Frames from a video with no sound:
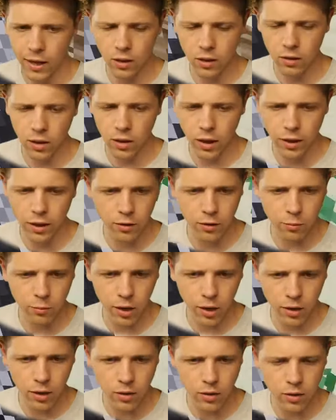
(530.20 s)
glider
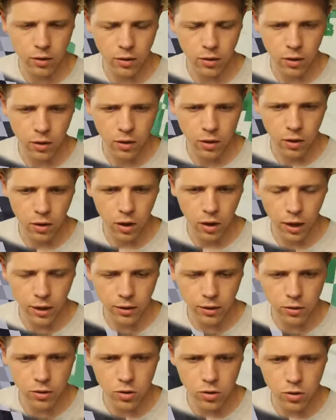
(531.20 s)
mod. I